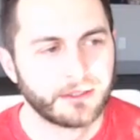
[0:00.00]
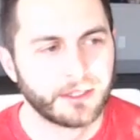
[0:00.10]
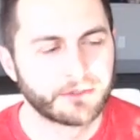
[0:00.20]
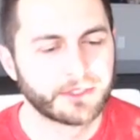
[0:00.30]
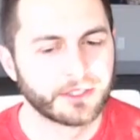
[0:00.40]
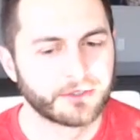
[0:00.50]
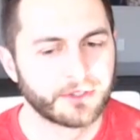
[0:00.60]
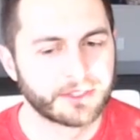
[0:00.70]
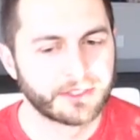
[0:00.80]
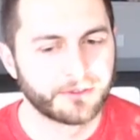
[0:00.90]
Interesting. So
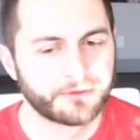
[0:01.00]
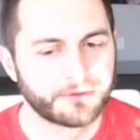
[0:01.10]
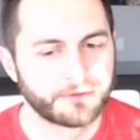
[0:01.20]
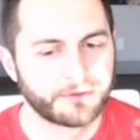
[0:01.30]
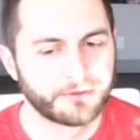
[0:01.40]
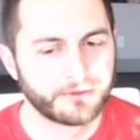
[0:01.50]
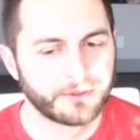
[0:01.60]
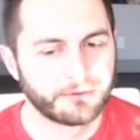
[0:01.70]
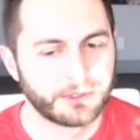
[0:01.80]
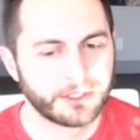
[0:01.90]
this stuff
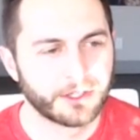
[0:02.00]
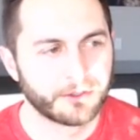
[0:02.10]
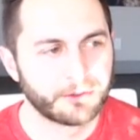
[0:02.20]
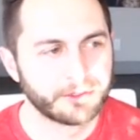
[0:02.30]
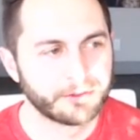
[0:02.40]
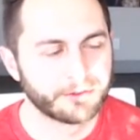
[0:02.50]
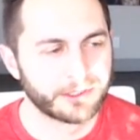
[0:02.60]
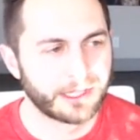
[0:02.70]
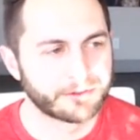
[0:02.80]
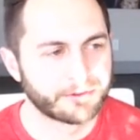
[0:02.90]
really got a hold of you over
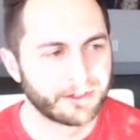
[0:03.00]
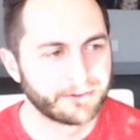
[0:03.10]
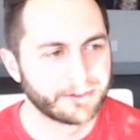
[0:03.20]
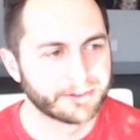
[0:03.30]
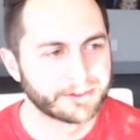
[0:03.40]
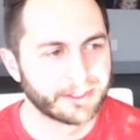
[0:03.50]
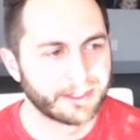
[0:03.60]
the last 5 years.